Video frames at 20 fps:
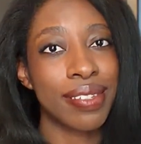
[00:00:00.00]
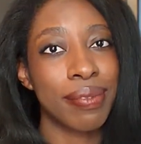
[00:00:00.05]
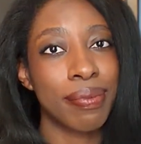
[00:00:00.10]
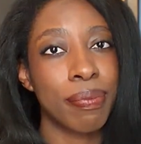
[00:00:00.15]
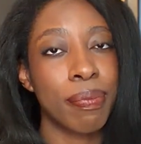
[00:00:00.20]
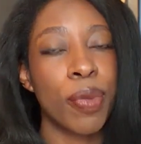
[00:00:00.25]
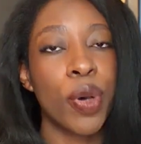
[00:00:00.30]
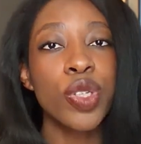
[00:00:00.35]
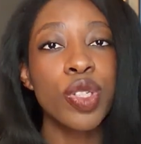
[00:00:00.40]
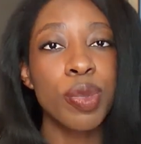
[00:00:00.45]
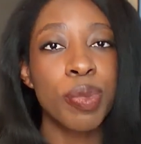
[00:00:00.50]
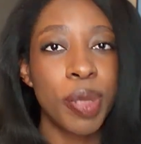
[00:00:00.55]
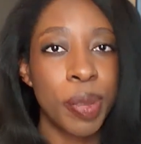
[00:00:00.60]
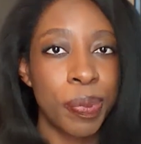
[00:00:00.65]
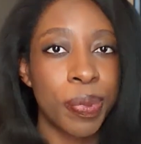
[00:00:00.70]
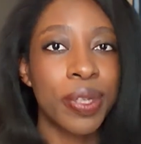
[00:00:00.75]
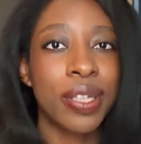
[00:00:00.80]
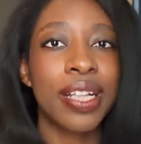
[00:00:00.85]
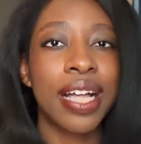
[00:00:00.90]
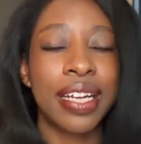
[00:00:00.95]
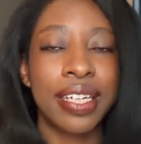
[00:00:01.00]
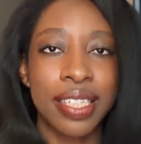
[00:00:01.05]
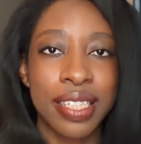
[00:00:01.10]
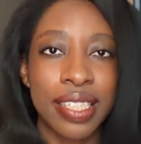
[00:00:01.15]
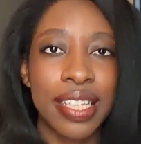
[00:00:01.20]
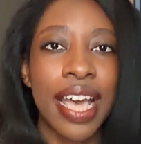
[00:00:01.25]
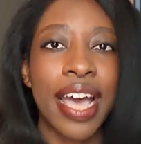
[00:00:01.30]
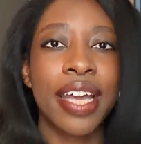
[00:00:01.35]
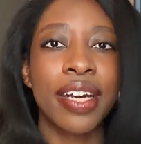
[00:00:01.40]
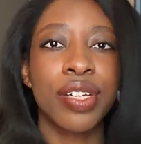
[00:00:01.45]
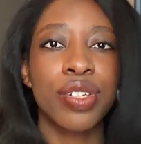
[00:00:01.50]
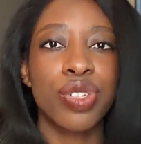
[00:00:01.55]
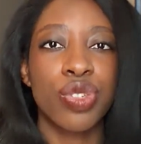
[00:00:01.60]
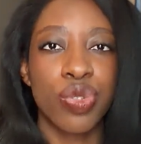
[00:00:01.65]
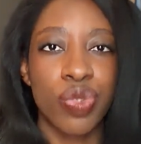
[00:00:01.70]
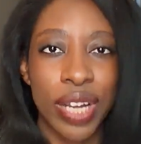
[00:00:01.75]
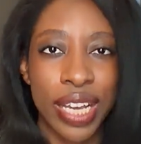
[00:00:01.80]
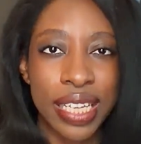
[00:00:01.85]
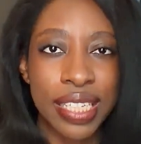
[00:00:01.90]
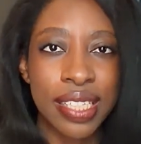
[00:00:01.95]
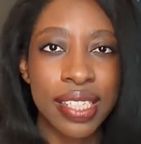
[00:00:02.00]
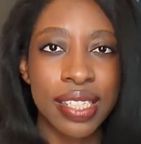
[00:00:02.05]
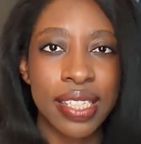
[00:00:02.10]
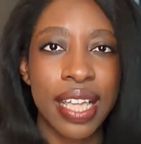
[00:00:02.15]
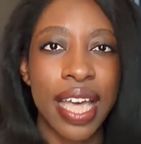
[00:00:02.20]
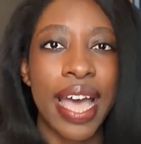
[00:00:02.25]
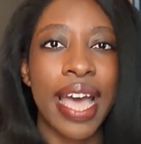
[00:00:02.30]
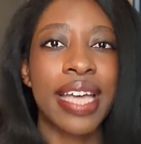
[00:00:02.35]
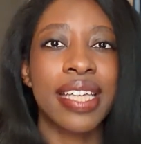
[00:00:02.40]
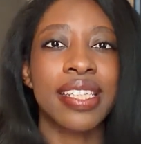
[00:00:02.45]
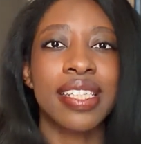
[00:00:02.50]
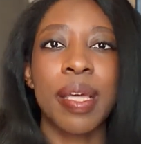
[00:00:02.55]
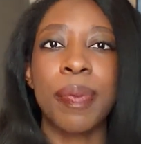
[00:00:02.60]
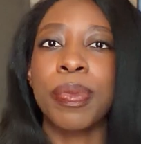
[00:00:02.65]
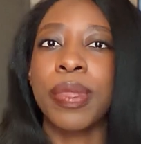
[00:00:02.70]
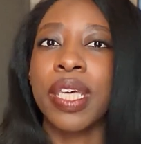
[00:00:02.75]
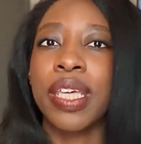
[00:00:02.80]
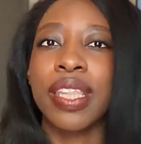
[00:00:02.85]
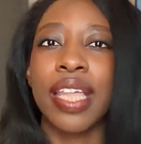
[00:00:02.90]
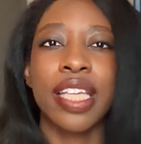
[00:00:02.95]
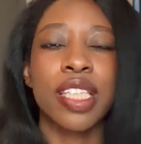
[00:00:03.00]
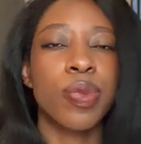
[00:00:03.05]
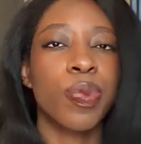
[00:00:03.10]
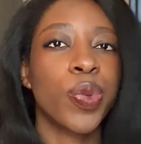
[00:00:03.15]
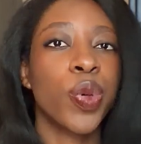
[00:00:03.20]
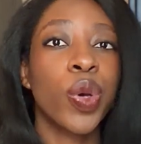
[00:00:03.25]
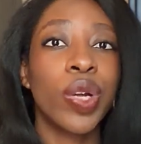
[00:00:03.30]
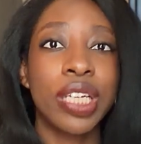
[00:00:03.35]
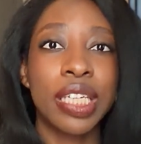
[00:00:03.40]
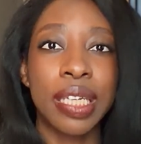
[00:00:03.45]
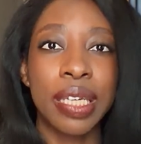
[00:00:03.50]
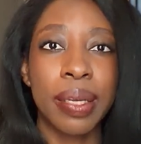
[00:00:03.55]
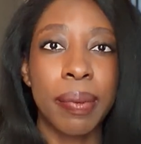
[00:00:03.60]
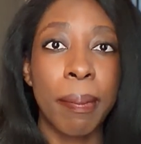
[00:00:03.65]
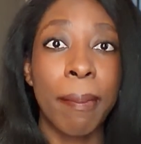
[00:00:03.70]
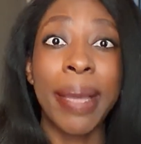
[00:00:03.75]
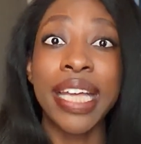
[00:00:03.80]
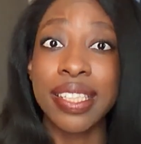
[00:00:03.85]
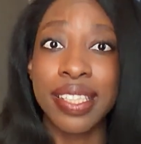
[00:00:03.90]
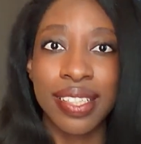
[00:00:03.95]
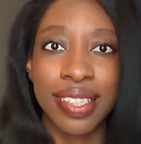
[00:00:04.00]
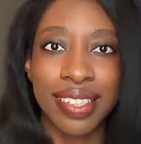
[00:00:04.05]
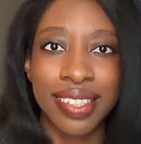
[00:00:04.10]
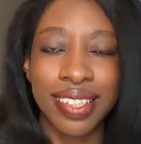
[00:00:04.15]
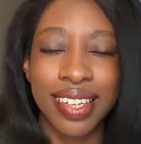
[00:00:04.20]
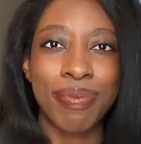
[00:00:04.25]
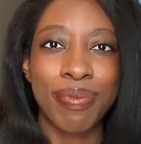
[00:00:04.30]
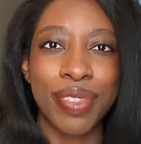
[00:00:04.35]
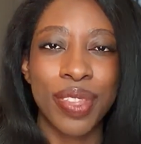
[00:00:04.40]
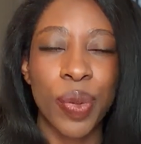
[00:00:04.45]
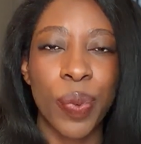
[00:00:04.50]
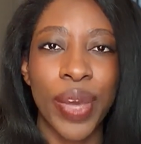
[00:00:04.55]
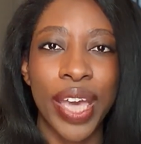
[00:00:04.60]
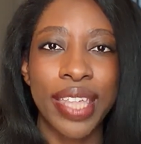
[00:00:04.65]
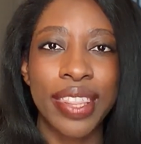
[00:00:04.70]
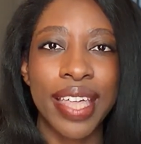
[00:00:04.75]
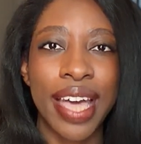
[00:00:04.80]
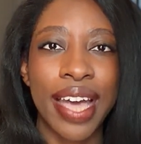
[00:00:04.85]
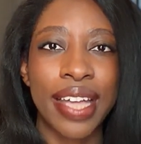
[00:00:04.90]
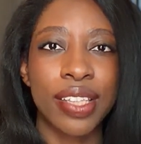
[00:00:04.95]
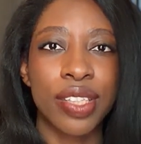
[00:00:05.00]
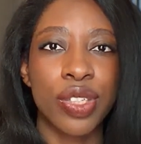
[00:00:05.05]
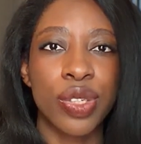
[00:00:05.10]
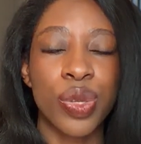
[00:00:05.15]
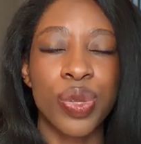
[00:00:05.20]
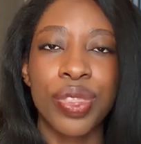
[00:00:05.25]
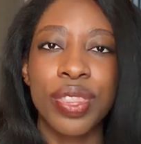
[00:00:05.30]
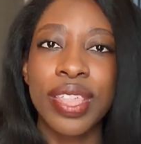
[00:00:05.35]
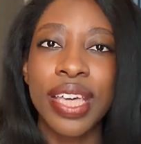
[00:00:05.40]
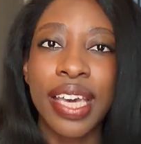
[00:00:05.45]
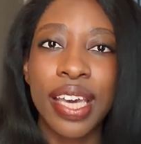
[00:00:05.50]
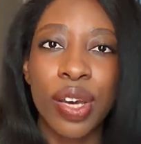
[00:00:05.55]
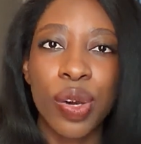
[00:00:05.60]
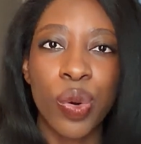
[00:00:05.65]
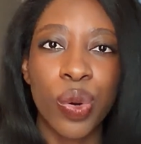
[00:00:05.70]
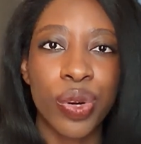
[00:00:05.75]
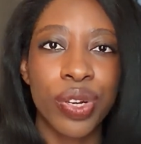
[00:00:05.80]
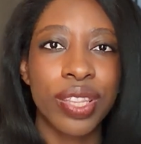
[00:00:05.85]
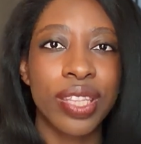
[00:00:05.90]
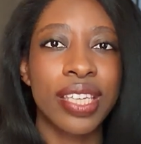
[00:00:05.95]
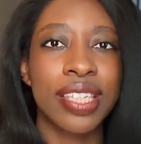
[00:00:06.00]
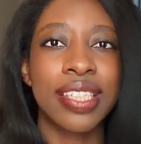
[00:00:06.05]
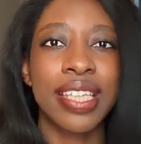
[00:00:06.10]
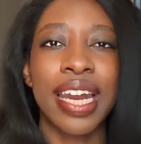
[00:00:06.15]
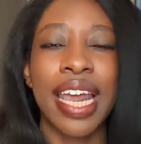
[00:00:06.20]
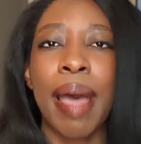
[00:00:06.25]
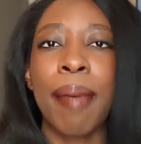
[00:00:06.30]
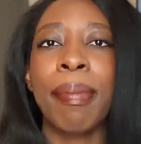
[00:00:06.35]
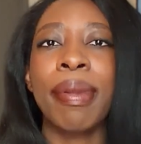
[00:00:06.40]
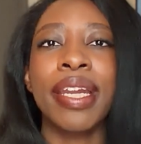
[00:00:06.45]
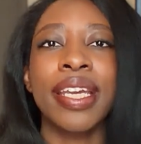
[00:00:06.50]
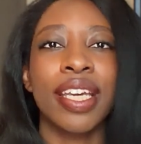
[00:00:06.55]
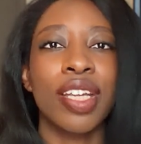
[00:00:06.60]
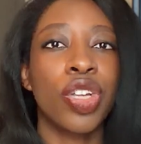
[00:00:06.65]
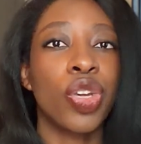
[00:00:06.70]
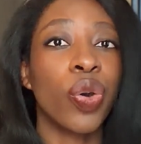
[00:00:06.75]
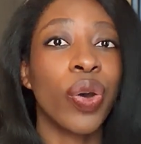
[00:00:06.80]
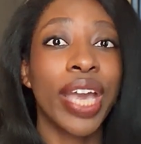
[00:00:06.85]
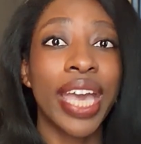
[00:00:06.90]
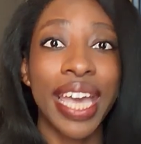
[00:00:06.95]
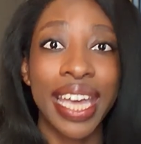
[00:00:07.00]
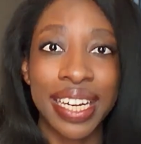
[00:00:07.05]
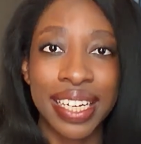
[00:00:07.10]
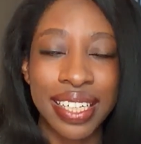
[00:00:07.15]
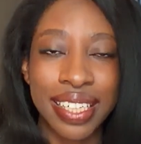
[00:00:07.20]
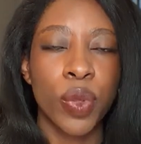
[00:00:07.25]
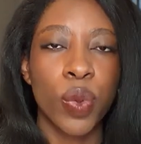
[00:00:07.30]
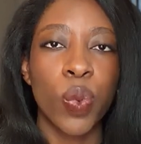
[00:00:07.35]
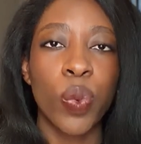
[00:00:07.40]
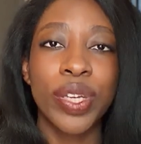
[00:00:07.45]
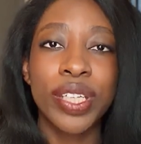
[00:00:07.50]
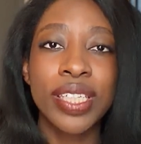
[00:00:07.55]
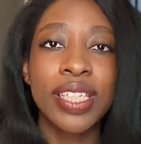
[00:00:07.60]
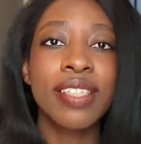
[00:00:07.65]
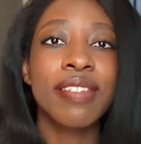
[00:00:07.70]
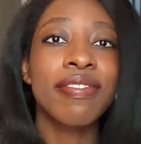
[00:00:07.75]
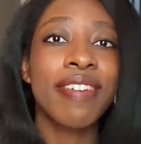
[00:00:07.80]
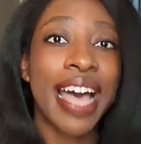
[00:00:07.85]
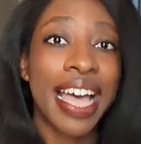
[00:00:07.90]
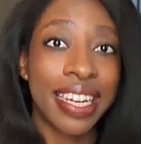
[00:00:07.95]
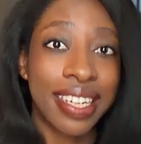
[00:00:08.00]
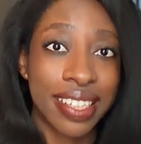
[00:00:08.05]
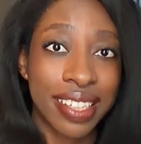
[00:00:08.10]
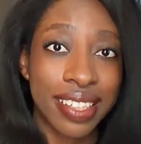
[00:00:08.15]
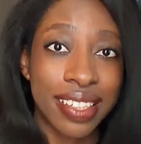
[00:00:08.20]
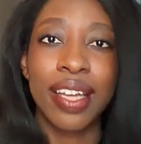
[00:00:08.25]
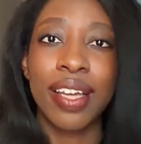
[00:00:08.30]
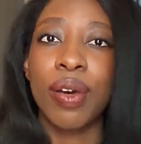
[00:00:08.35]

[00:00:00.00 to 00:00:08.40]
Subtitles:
most people understand stress as something that's purely mental, the way that you think or things that are happening in your head, which is valid.